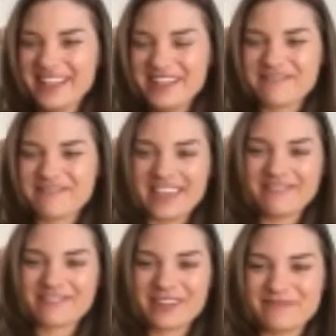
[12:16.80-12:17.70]

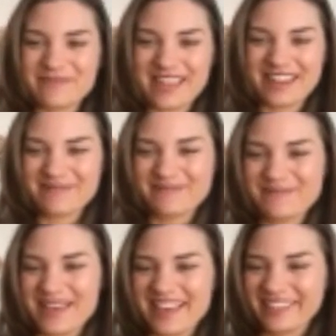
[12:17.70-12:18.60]
Favorite beta
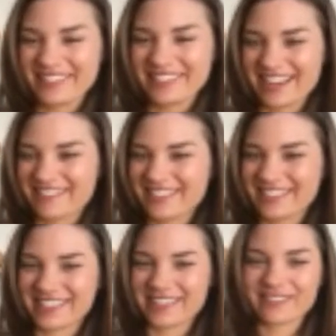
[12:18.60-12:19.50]
male, Tyrese
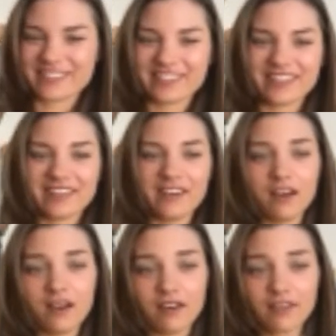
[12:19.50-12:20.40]
Gibson.
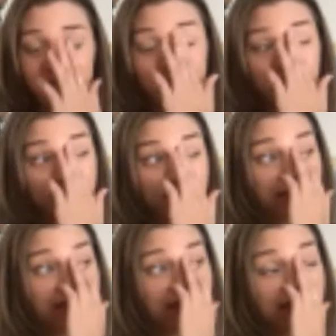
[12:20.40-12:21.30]
Oh, that's
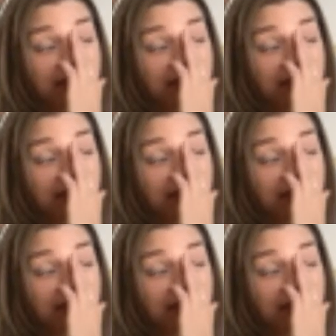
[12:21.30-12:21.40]
hilarious.